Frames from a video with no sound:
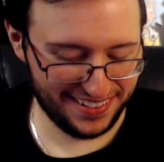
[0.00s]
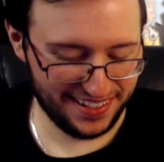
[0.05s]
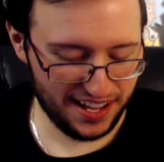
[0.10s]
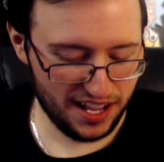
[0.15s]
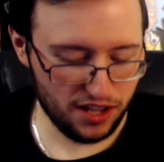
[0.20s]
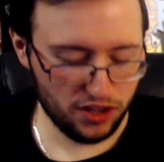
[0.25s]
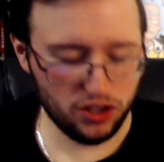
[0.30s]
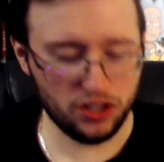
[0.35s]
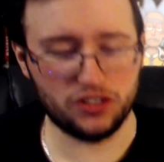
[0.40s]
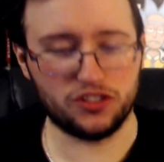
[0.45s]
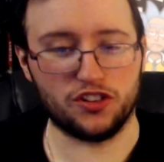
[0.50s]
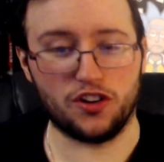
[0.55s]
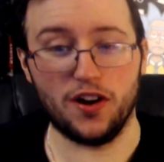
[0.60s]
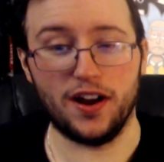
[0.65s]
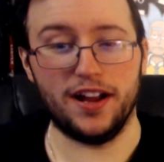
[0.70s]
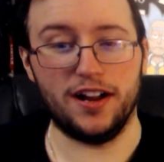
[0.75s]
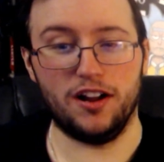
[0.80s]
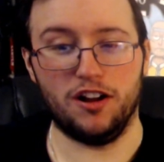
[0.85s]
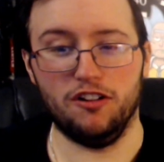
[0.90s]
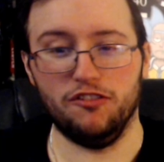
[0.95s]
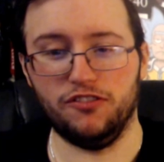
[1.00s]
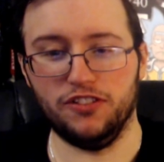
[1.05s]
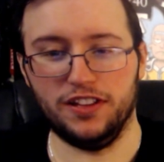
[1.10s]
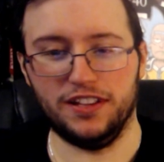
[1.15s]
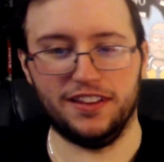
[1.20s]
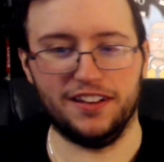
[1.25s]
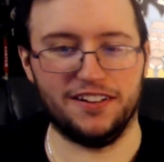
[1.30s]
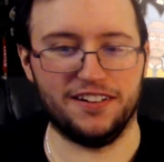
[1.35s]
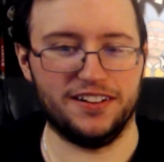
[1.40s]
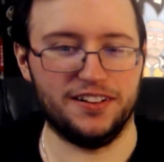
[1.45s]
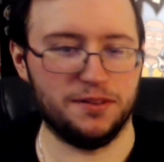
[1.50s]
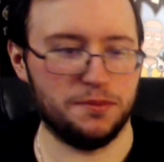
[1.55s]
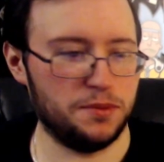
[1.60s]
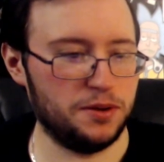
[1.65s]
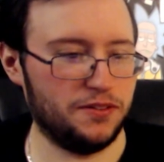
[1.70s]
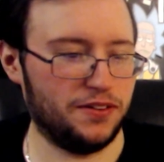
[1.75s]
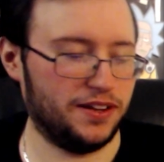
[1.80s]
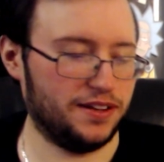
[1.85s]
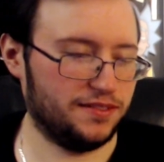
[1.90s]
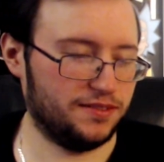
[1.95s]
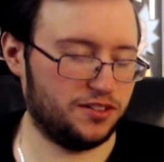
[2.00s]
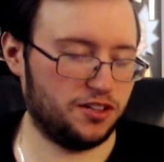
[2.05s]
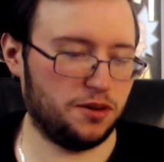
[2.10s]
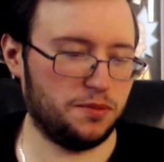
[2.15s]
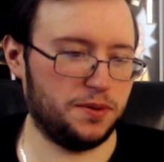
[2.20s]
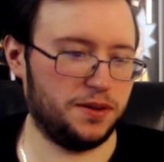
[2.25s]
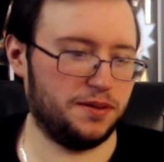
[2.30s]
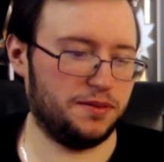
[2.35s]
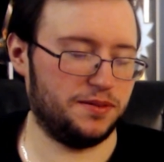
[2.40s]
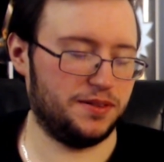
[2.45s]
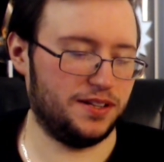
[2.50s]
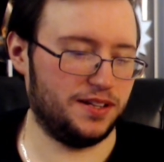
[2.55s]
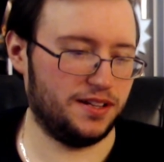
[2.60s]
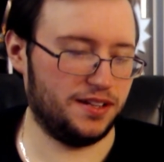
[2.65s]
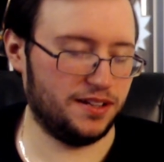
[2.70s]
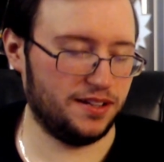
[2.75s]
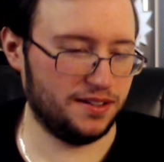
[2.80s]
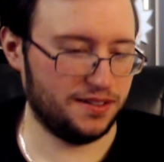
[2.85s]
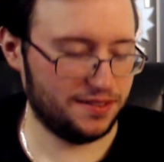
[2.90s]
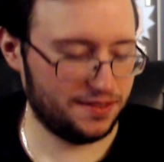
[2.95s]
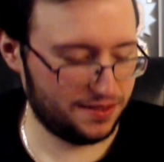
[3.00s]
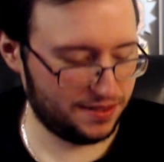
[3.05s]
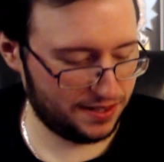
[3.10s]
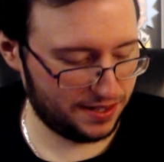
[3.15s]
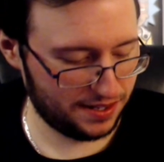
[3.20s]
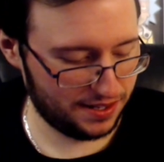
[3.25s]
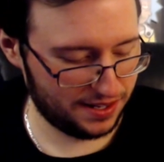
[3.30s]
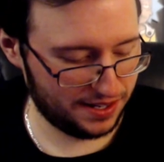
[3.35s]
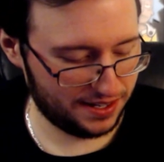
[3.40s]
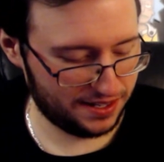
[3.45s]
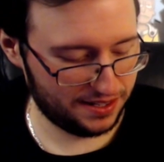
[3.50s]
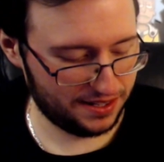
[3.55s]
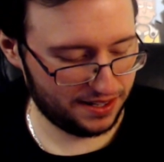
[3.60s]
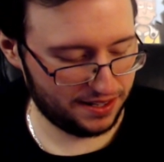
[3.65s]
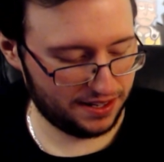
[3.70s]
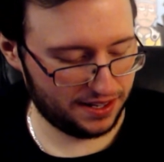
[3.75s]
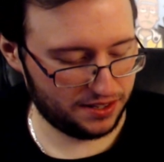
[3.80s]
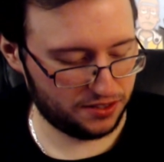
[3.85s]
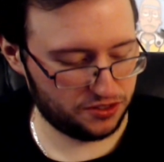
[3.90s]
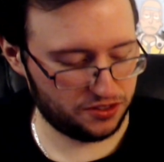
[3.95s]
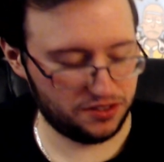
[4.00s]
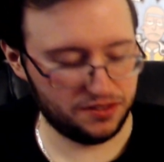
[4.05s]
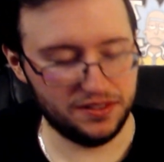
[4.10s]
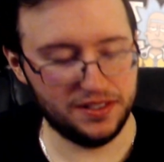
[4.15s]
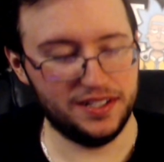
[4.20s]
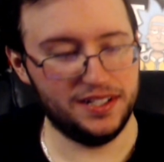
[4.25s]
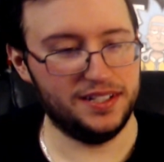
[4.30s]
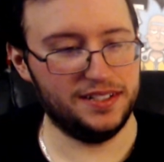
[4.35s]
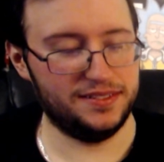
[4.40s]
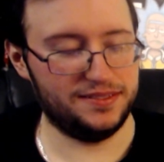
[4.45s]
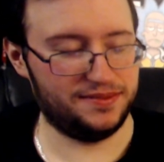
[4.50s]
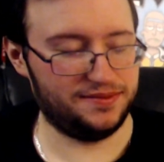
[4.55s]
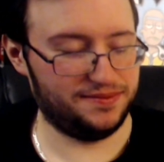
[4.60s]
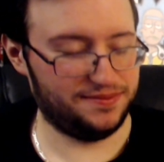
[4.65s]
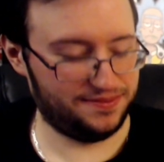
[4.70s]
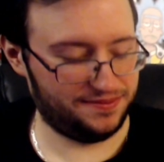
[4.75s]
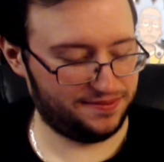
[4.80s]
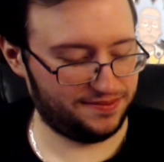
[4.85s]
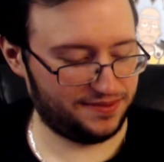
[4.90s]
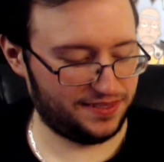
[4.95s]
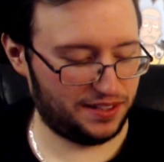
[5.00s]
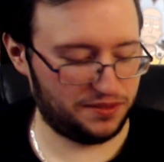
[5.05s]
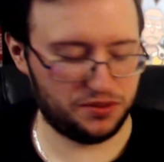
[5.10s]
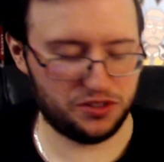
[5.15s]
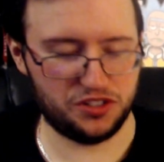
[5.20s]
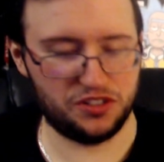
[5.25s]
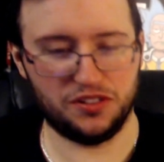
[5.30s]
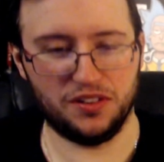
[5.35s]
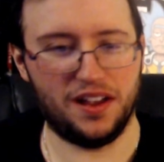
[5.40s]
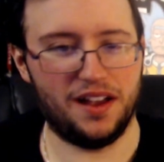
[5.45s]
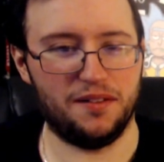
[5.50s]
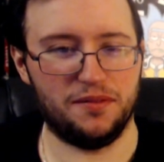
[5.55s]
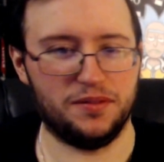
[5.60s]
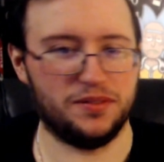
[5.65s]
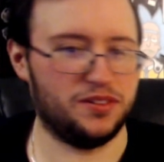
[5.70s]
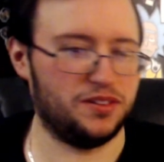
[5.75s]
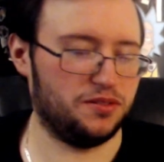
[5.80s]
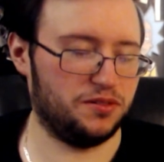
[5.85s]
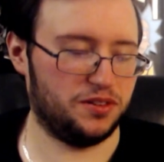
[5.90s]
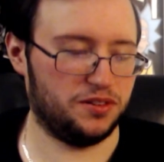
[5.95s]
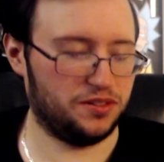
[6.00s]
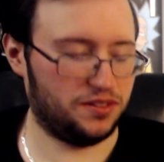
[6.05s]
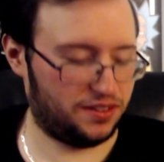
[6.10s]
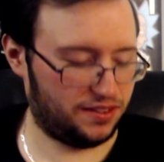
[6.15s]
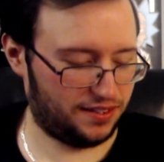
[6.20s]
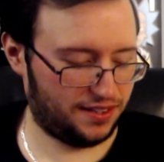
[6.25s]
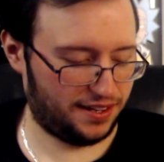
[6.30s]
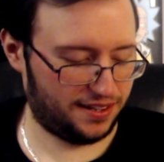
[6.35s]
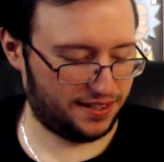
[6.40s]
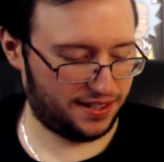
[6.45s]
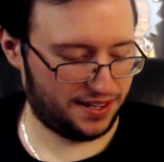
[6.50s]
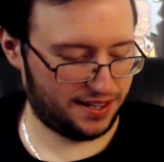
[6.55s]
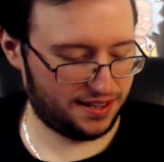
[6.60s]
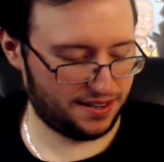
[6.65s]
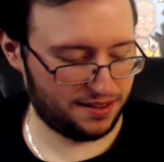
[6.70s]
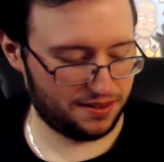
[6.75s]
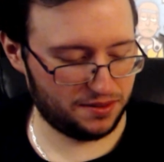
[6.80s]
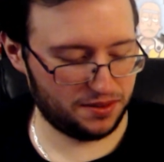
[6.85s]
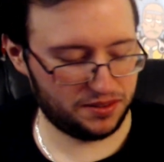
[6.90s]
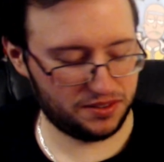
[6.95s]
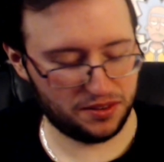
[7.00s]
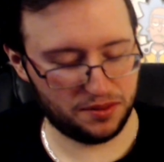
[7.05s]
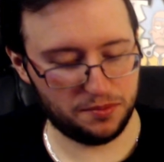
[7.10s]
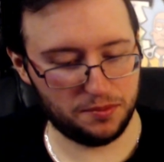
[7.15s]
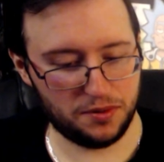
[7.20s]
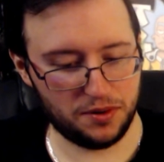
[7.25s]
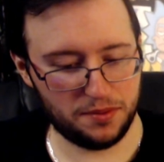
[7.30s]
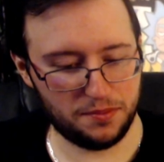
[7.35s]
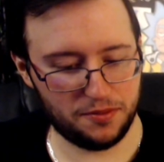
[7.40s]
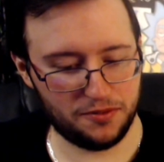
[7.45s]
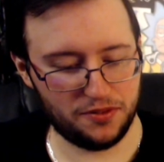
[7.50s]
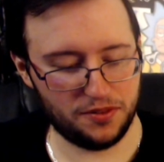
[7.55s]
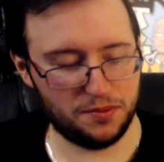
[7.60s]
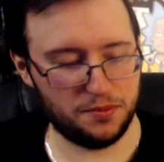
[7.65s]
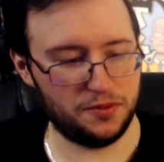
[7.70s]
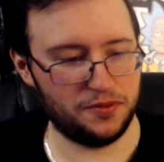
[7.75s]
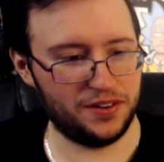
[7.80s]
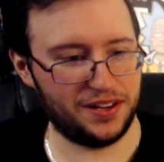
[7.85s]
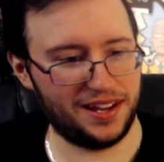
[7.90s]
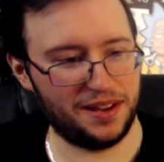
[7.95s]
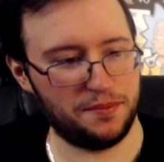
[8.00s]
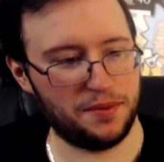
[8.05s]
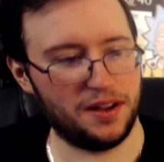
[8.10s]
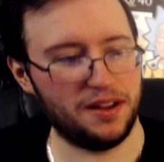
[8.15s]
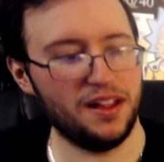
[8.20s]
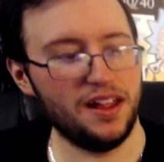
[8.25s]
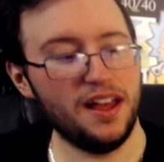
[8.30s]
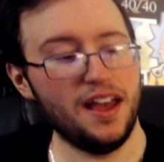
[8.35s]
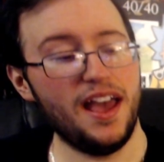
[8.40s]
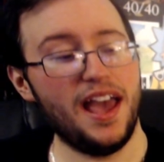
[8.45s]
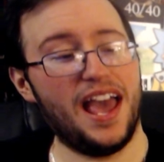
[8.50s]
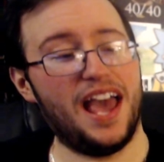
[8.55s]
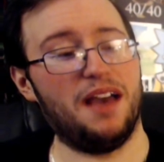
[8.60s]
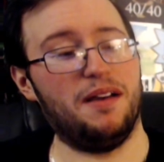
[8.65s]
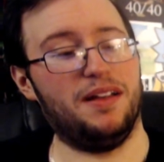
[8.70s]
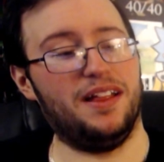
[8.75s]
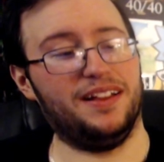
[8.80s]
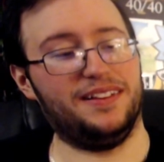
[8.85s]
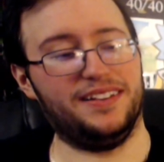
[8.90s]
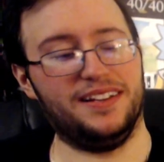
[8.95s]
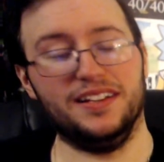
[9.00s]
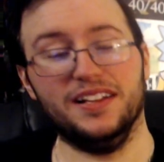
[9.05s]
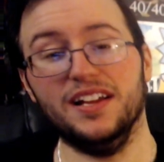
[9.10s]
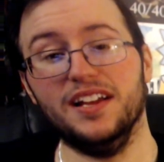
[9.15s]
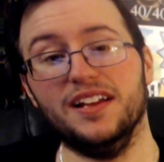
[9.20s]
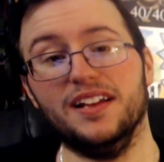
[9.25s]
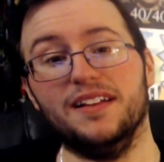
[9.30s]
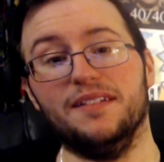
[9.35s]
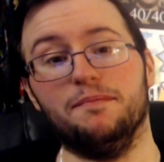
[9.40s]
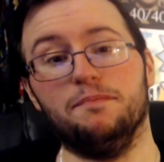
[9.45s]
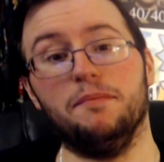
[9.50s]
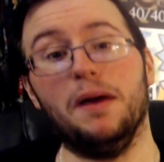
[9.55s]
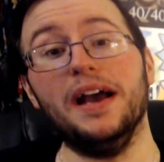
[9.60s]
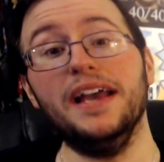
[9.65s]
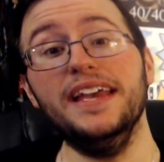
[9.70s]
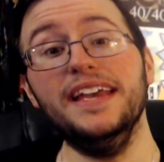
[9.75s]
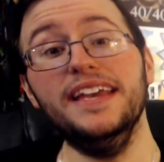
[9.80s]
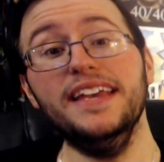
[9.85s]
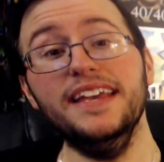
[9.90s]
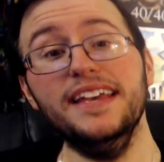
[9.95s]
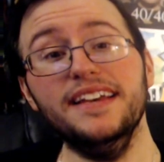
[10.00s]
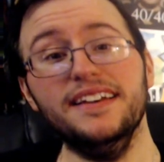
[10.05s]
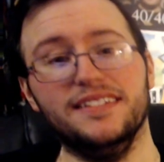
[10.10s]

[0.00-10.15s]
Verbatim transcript: Looks great. Hopefully they're in the movie. Toby and Andrew. I was so used to saying that at a certain point before the movie came out. Anyway, that's it. Bye.